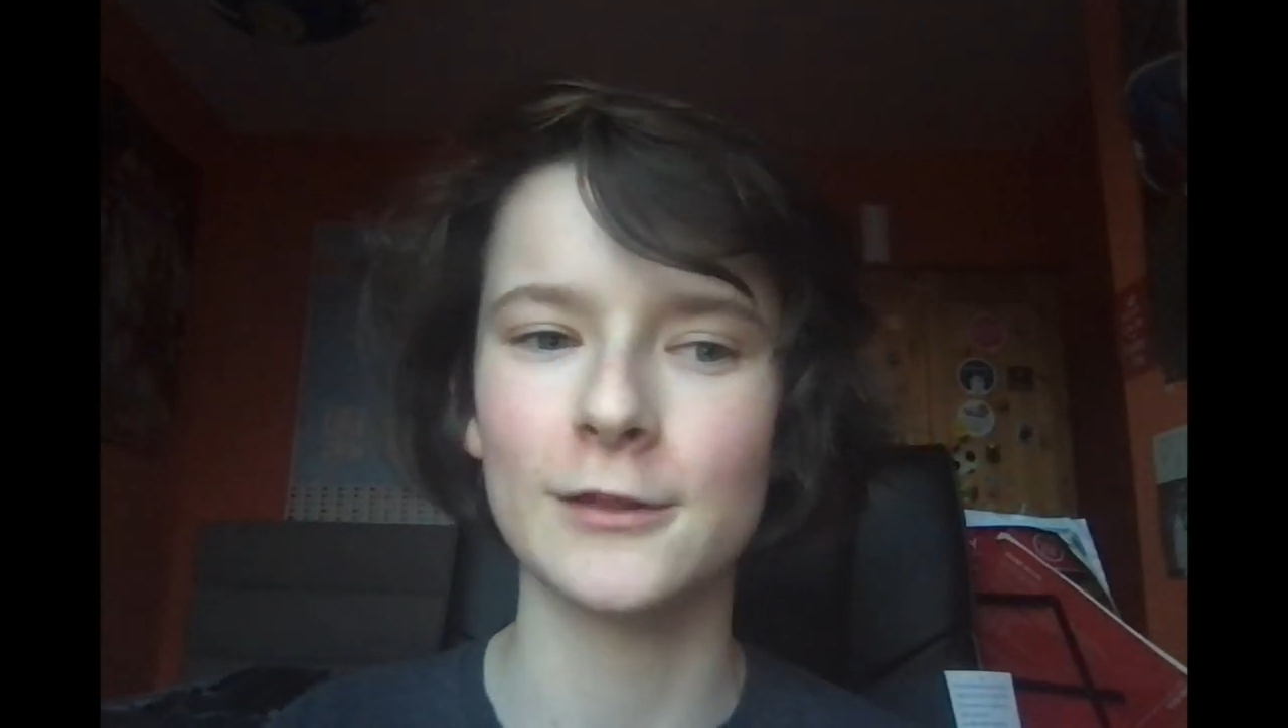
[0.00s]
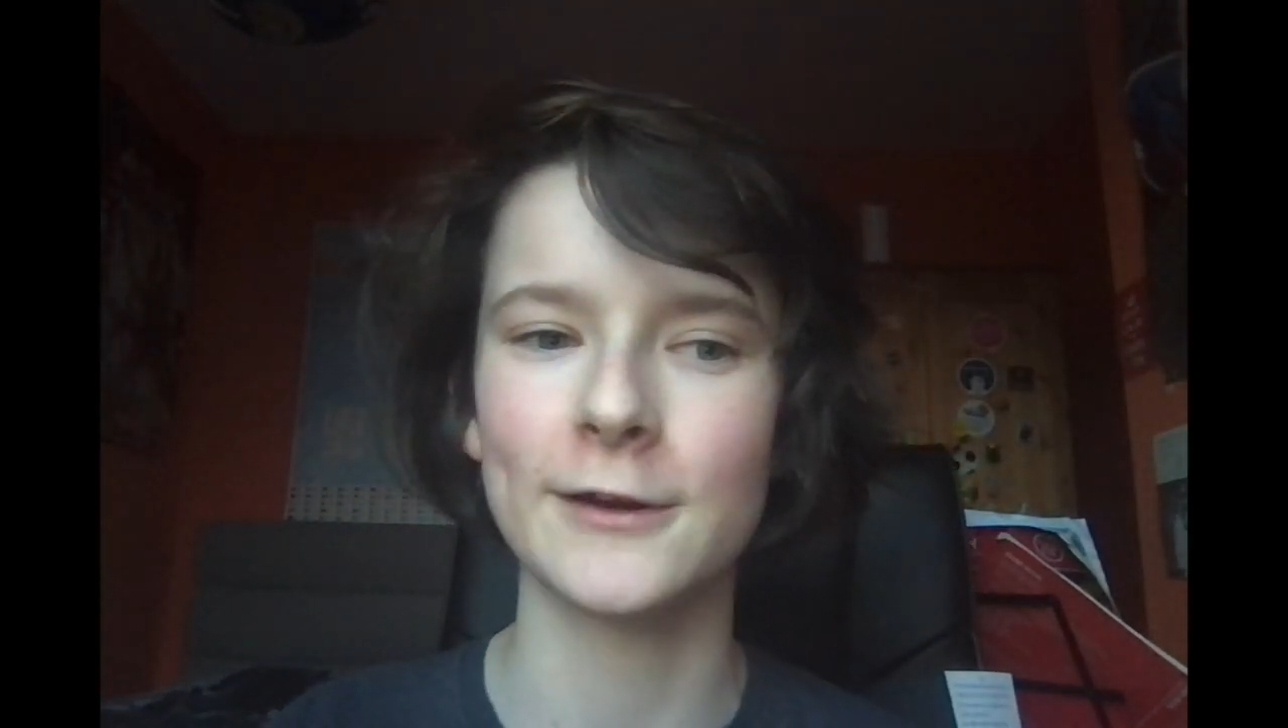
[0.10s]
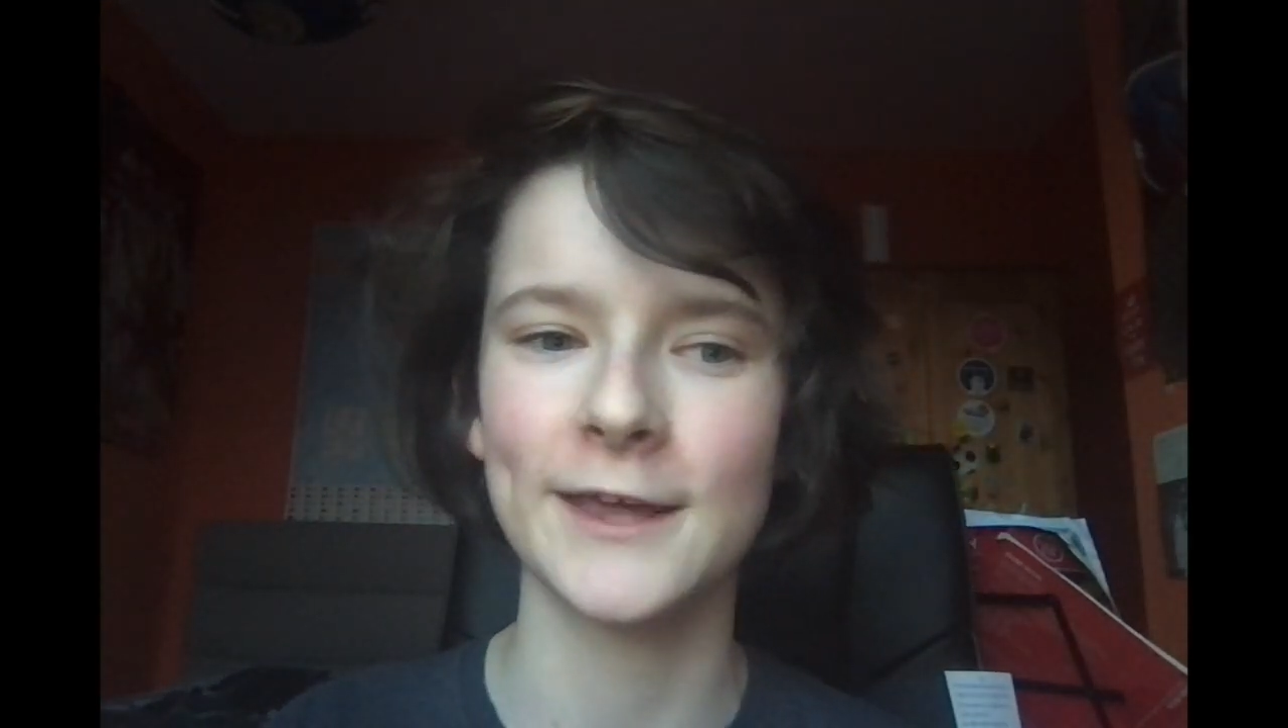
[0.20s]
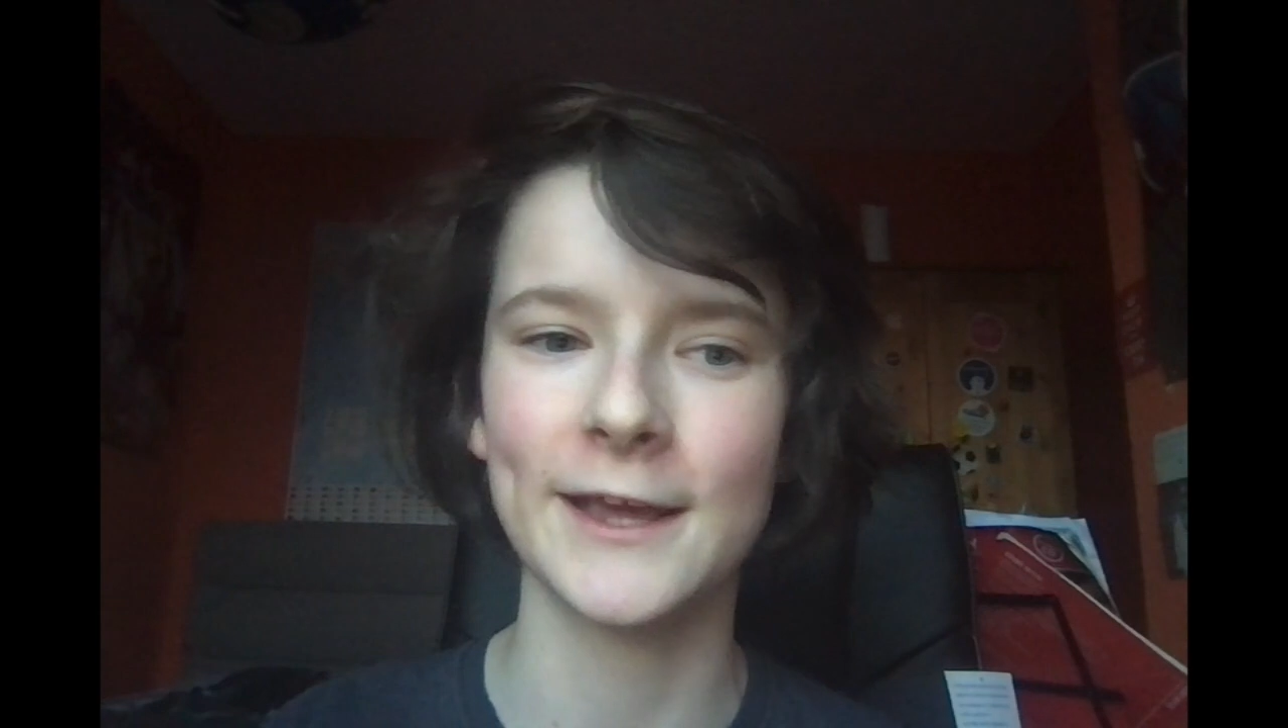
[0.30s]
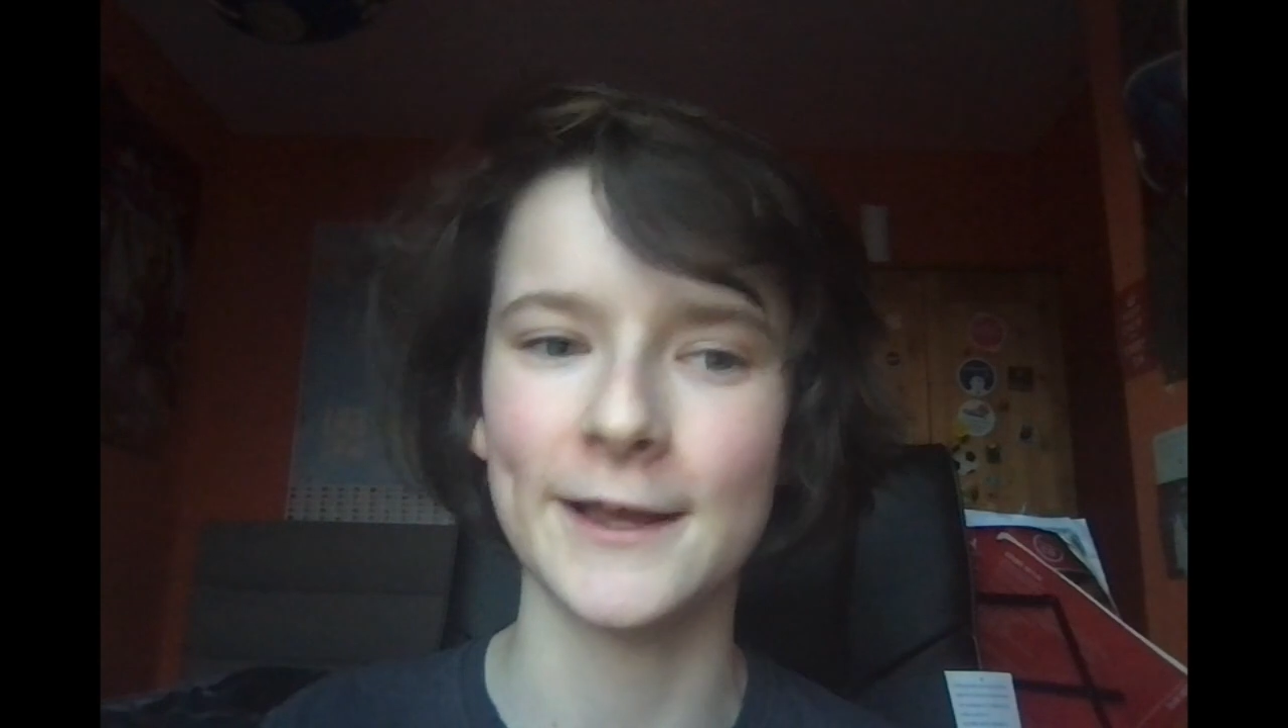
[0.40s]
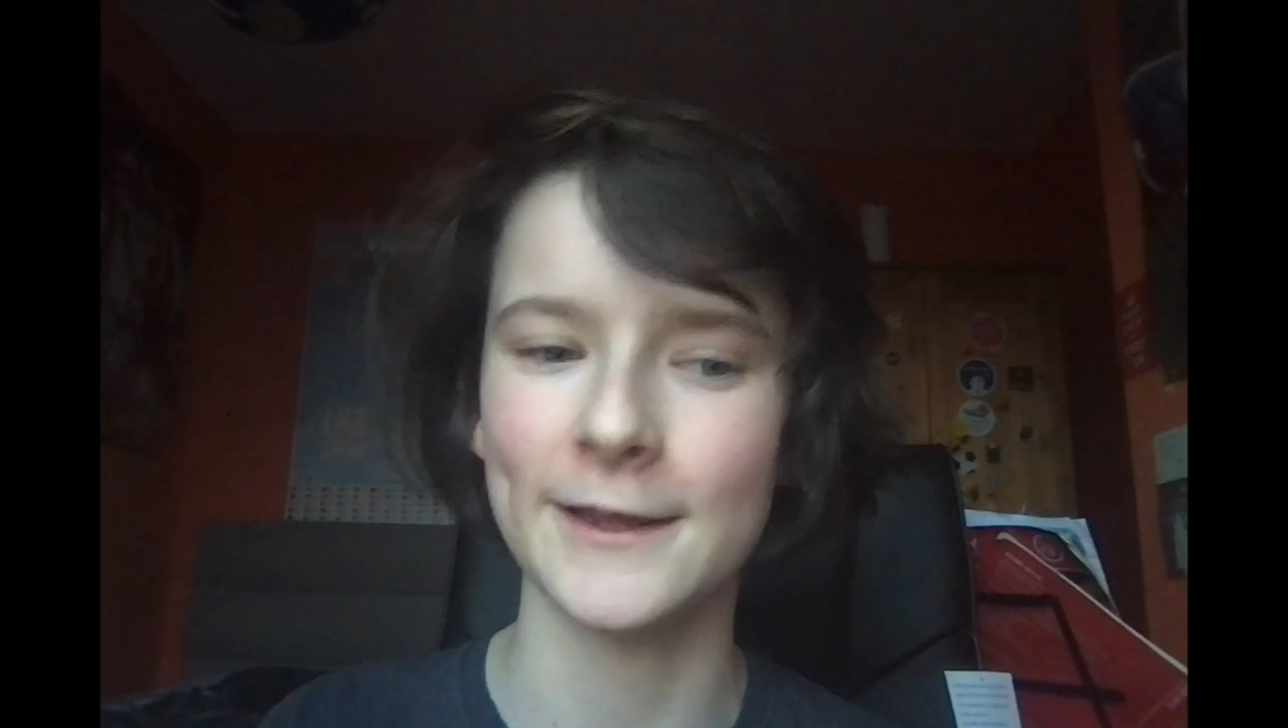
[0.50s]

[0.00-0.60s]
looking